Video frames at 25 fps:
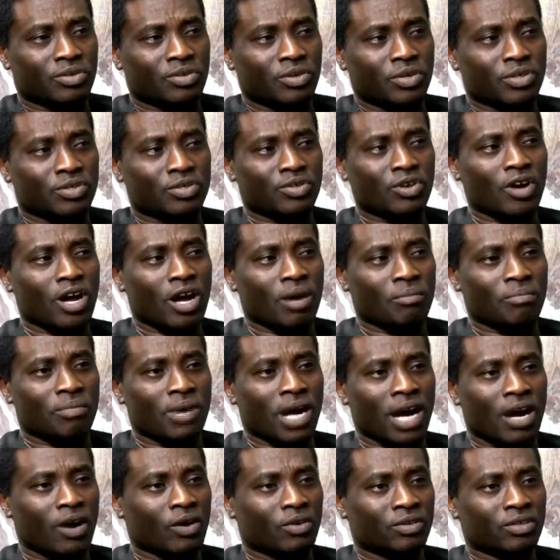So it's not
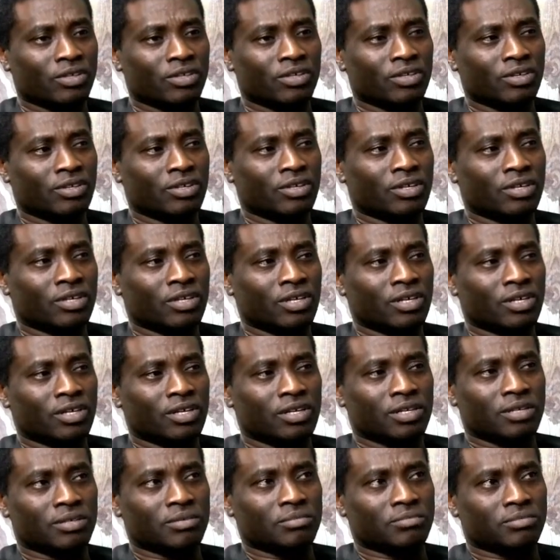about,
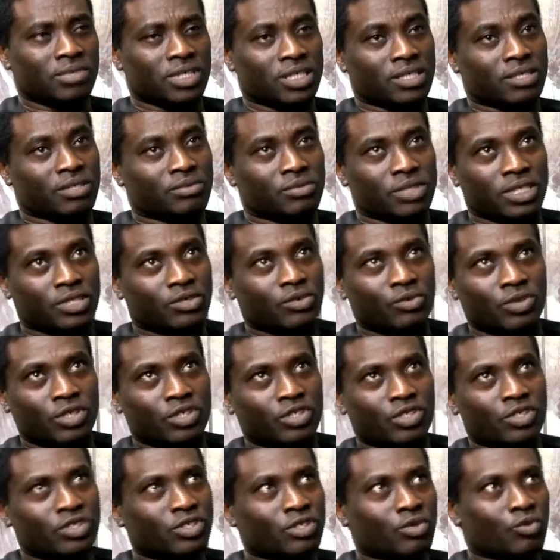I don't
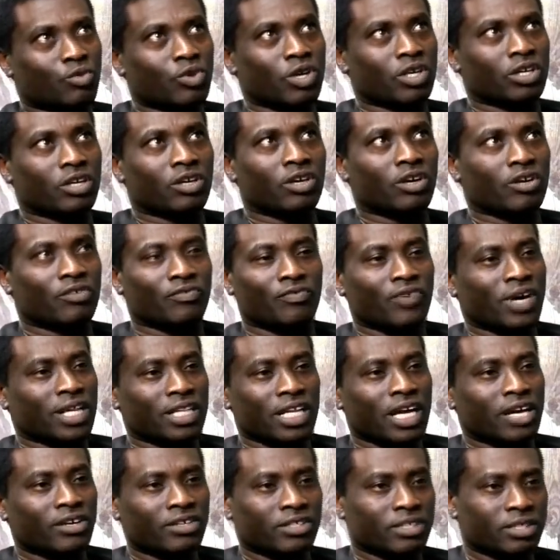want to use the word
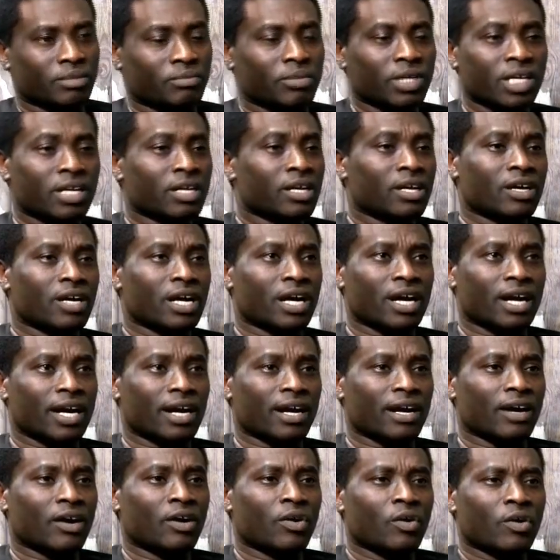godfatherism.
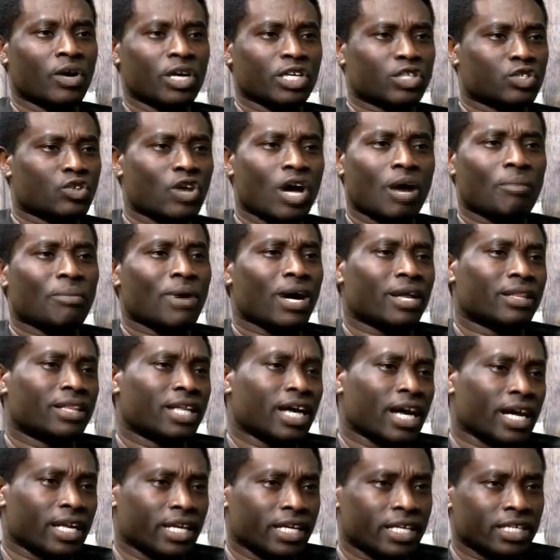It's not
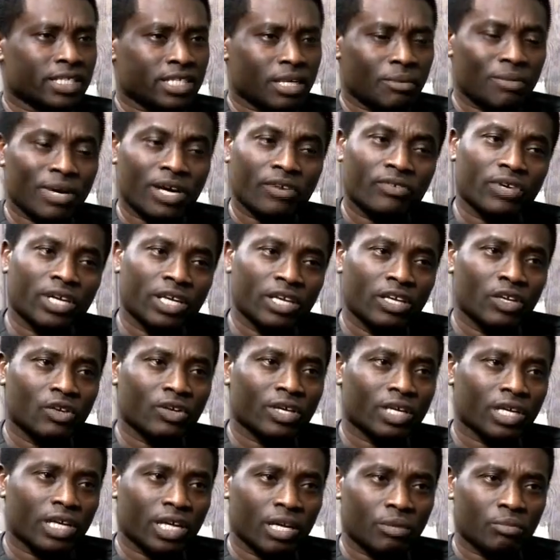about that. It's about really
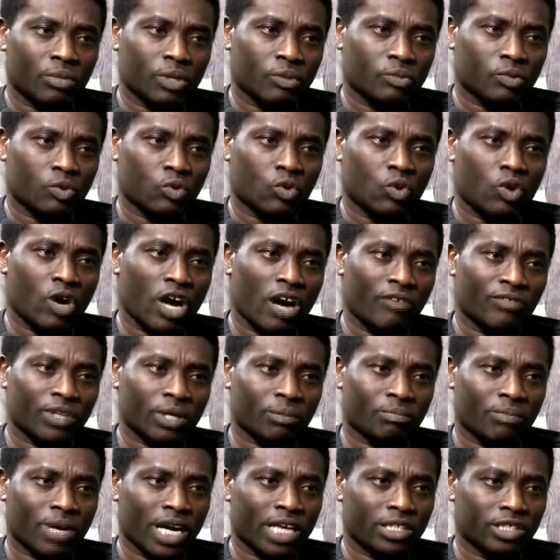looking at people who have
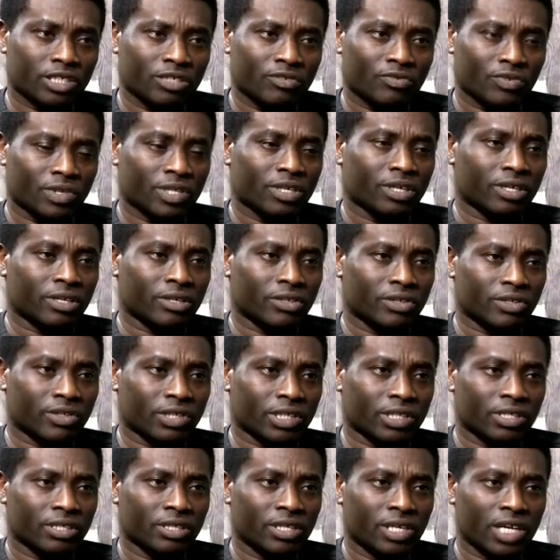the passion for the
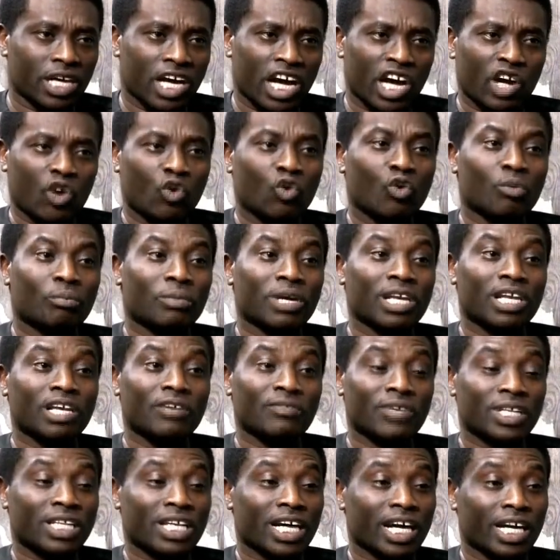country and who
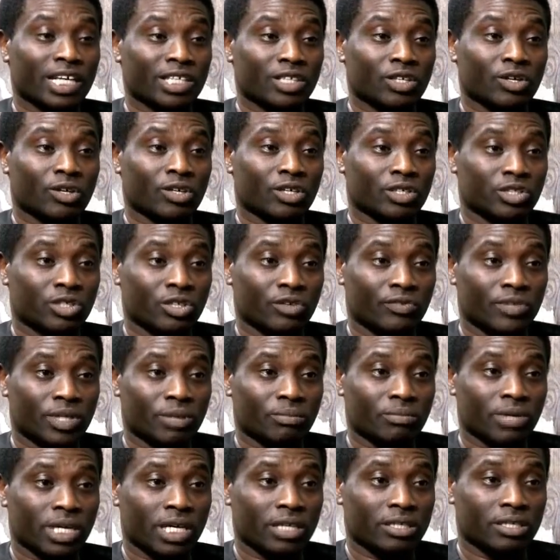believe in the ideology of
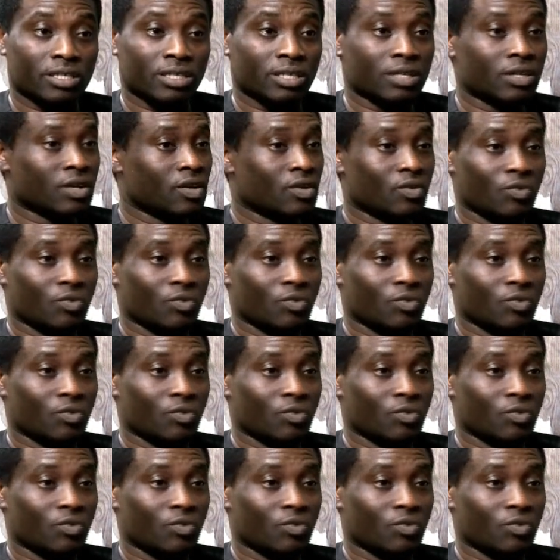the party.